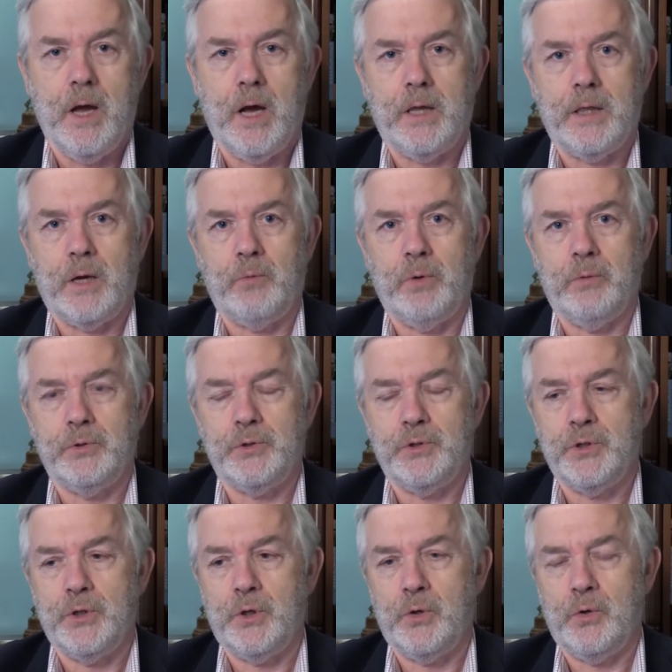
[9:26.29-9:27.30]
And then we would
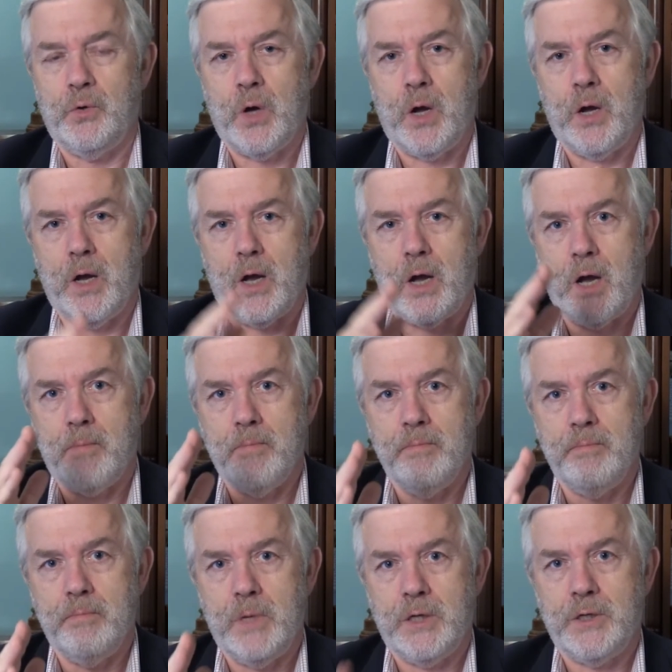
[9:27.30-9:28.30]
do uh,
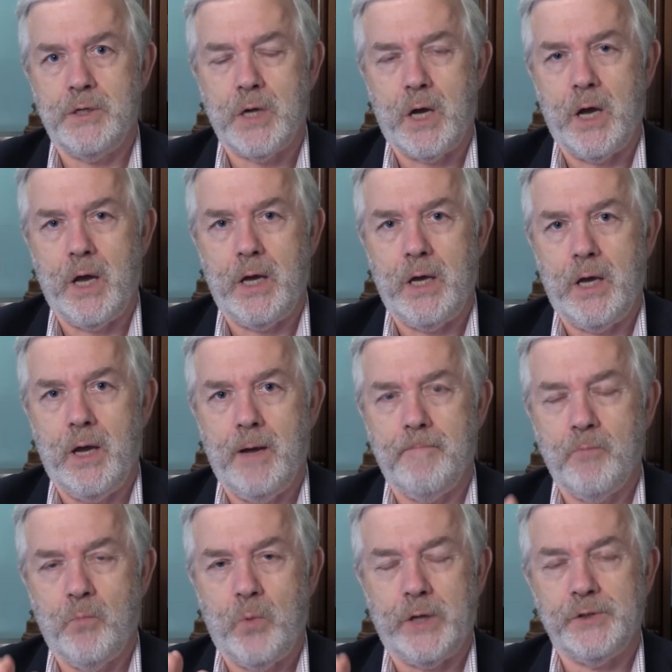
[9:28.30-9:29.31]
midday
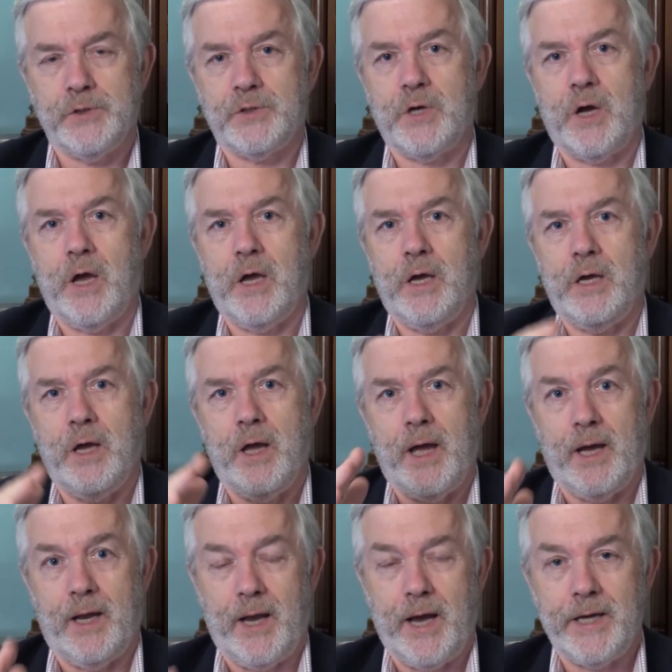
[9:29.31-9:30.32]
Wednesday
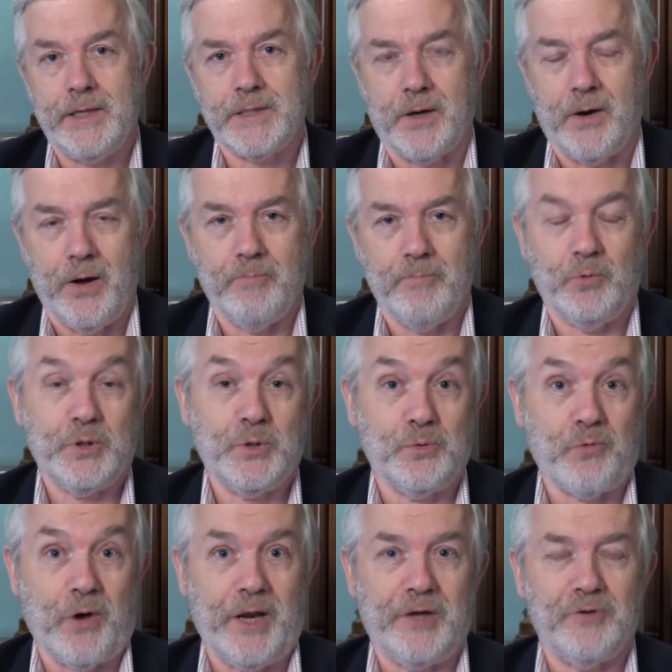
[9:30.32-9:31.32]
L A time, which was
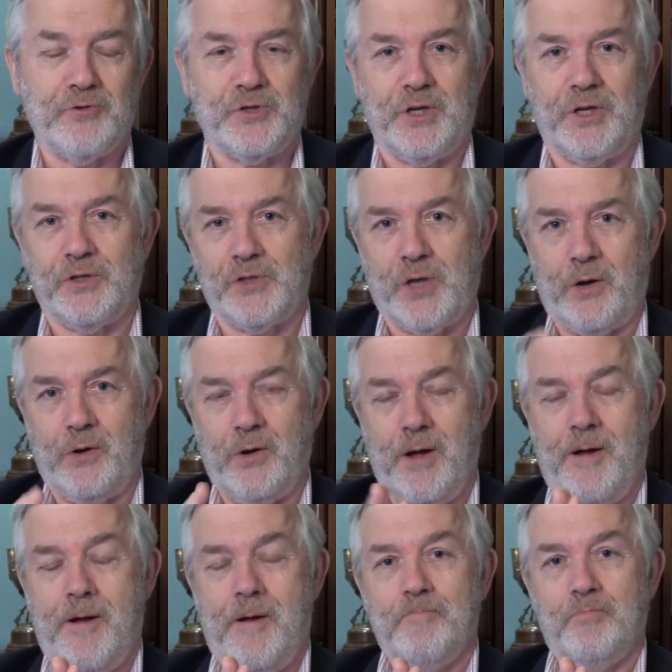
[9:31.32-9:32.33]
really interesting. So
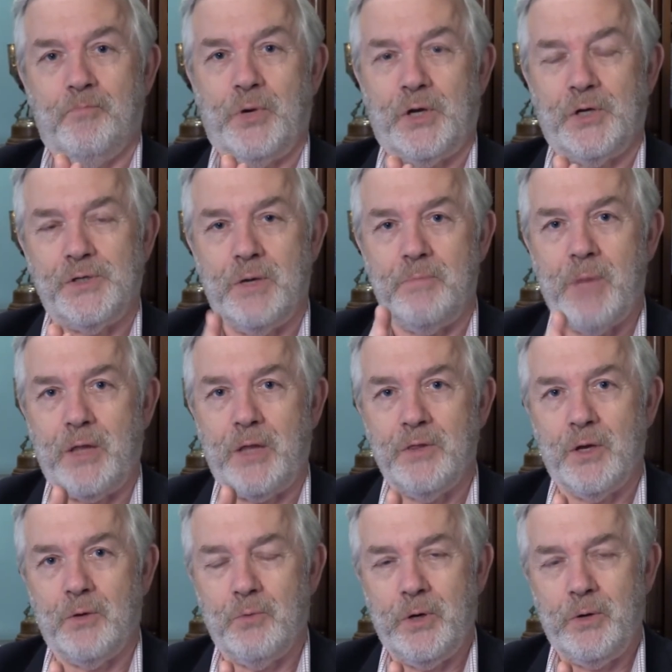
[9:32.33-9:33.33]
because it meant
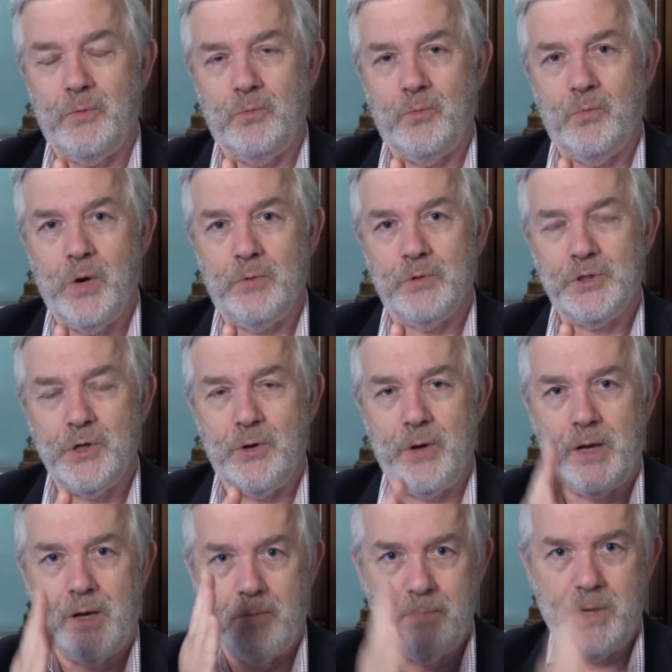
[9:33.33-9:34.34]
that we, we were
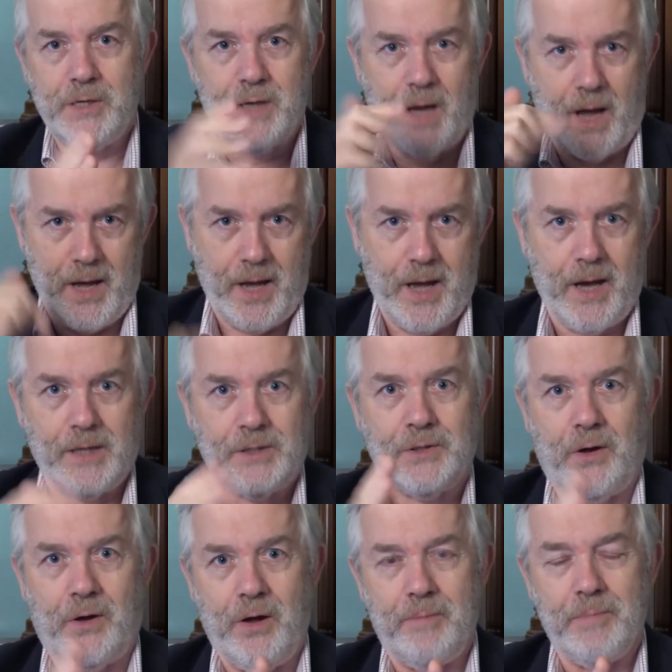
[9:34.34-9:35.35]
doing midday our
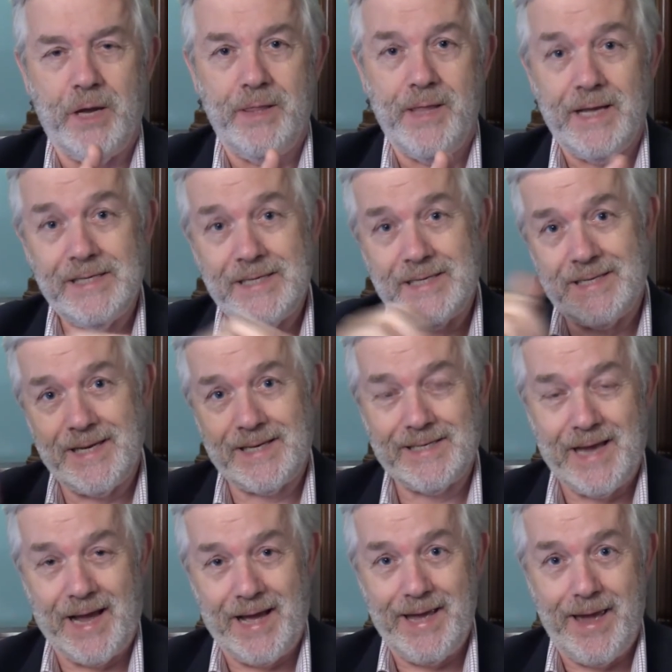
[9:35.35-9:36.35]
time and then
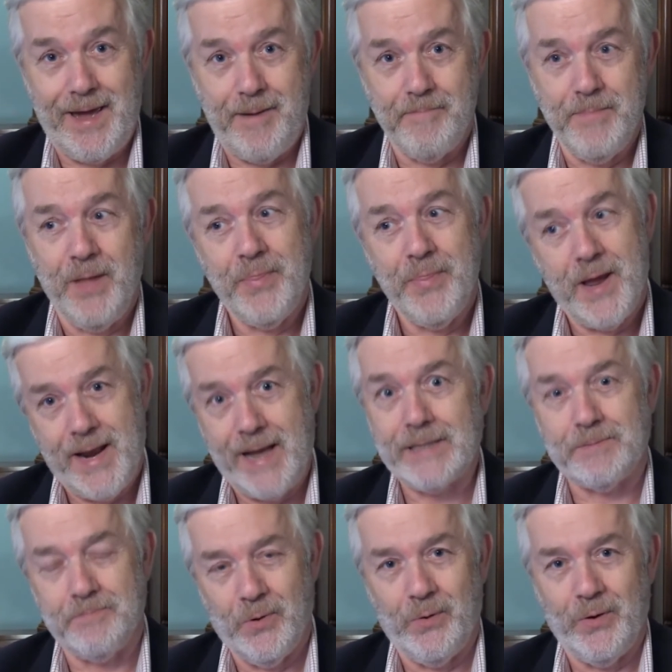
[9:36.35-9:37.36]
six A M the
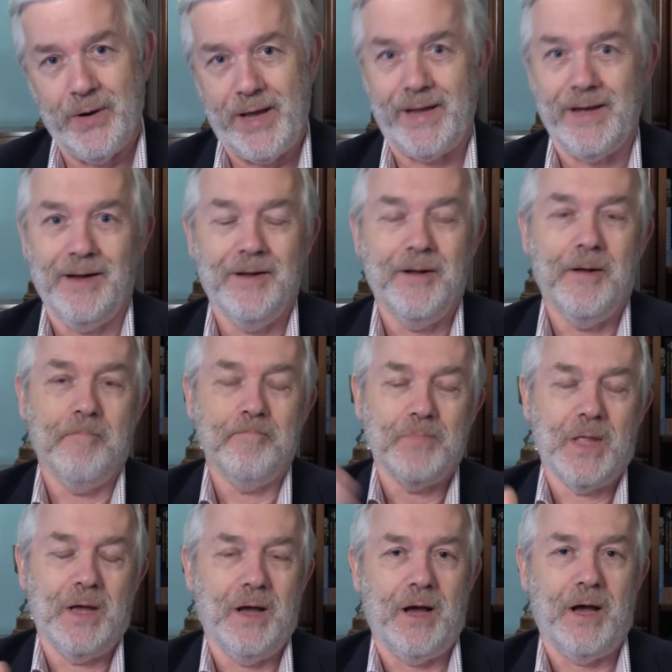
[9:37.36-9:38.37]
next morning
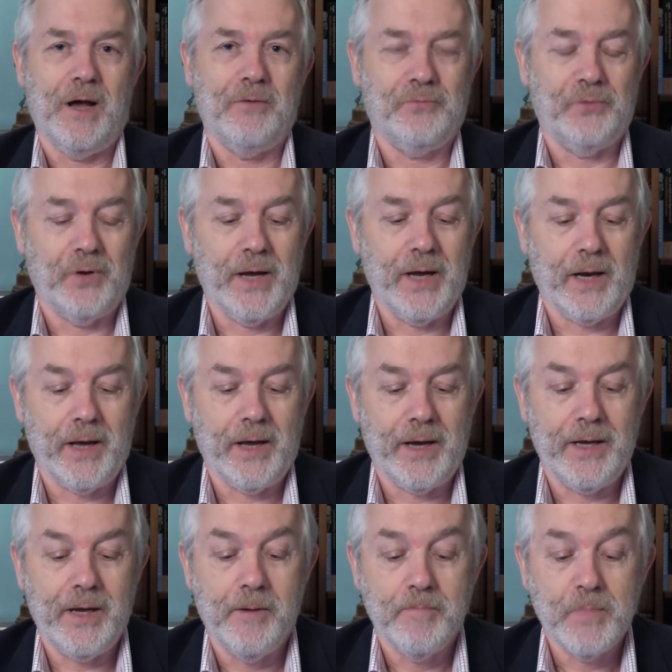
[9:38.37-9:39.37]
uh, for L
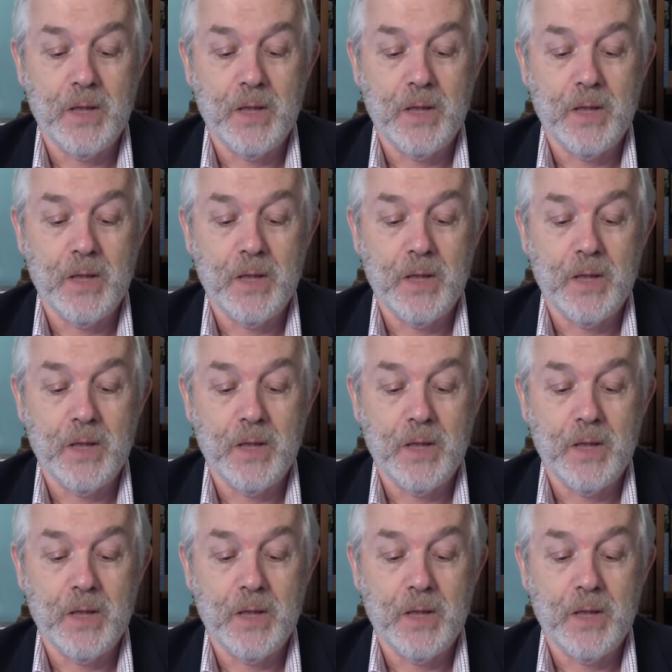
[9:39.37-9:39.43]
A.